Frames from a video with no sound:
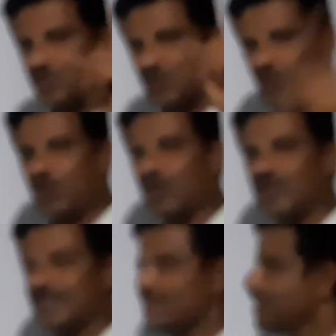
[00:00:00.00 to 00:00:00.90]
So
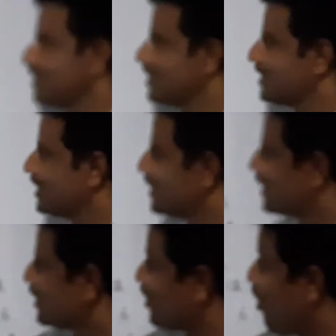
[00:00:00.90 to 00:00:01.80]

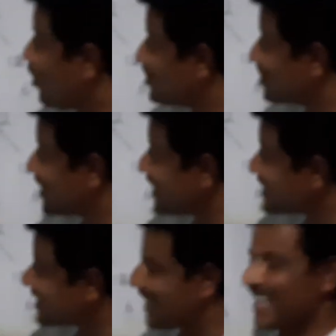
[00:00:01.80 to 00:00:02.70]
constant
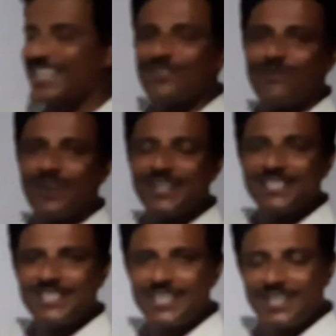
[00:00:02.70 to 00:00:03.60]
sign, what is
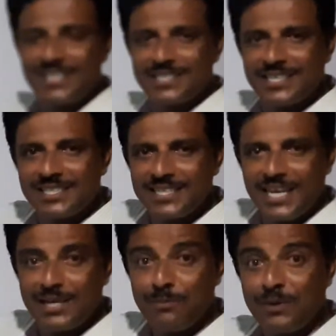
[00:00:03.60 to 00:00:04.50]
that constant
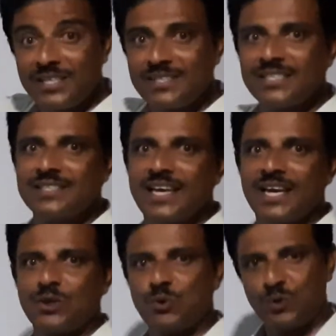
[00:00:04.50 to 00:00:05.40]
sign? Plus is
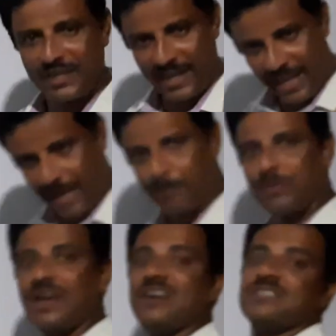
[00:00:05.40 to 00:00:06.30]
there, you take
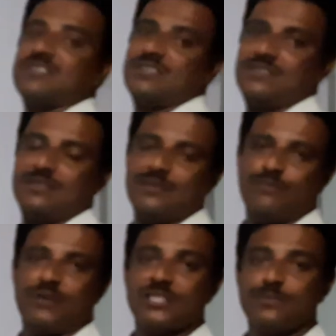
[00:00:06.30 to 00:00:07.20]
plus.
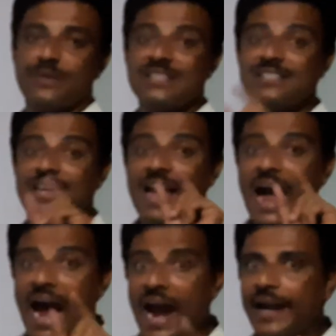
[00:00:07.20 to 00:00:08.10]
Plus means
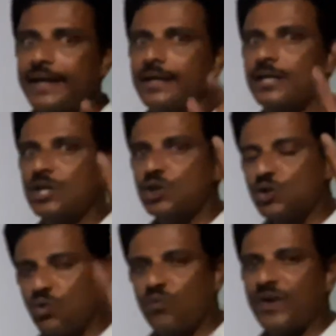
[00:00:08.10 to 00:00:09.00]
add
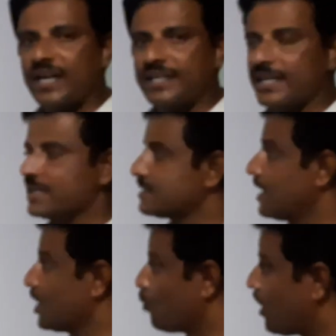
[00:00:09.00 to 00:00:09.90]
two factors,
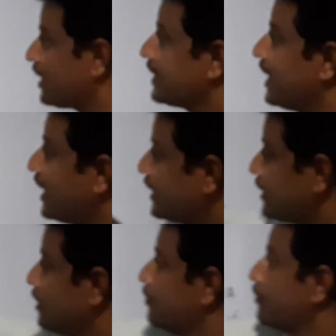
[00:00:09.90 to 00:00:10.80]
I want get
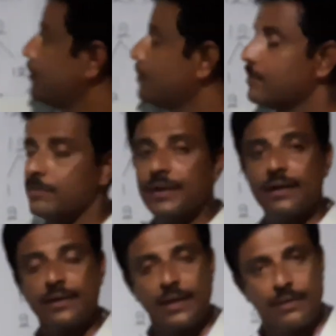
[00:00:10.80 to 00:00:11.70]

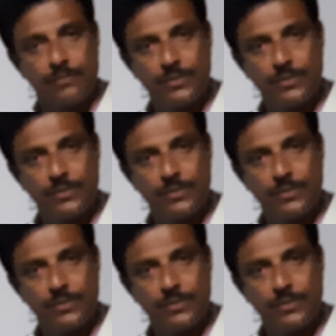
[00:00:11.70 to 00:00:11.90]
middle term.